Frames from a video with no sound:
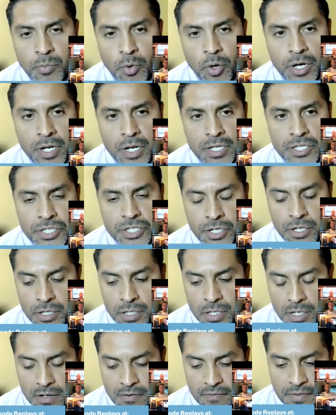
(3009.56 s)
was more
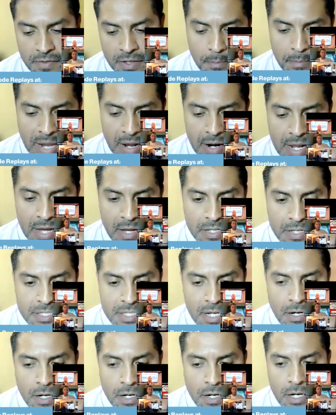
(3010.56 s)
concerned of the mail
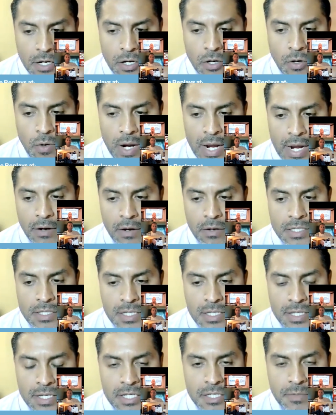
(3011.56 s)
outs that are going to go out
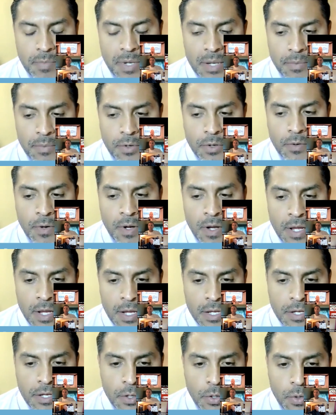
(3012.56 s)
to these people.
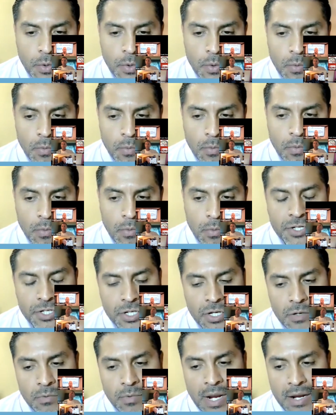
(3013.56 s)
You for
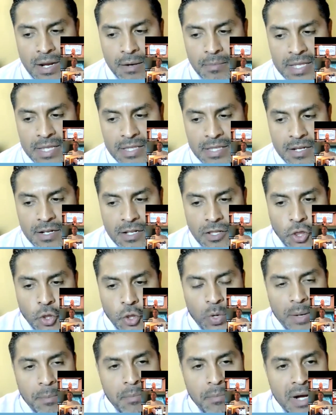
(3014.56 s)
sure recommended
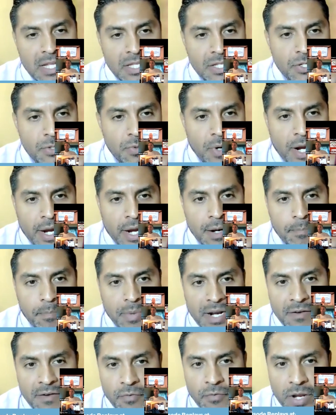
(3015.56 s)
3 months, right?
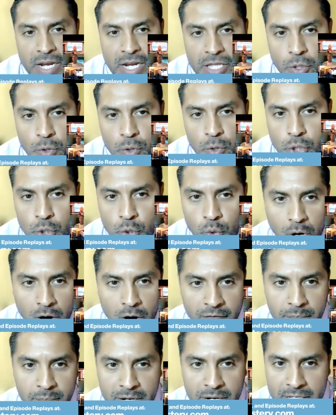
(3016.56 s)
But if we can do
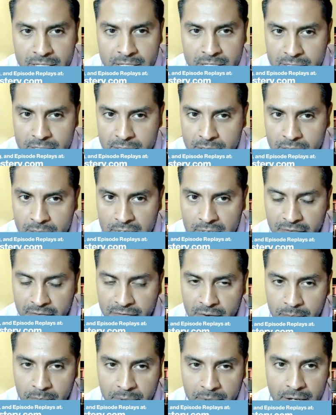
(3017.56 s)
12 months,
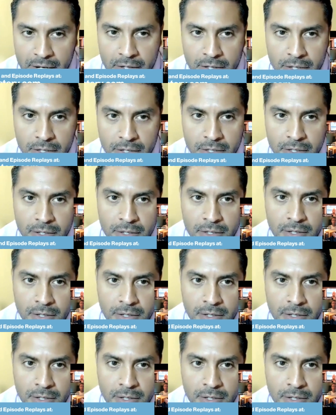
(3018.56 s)
even better.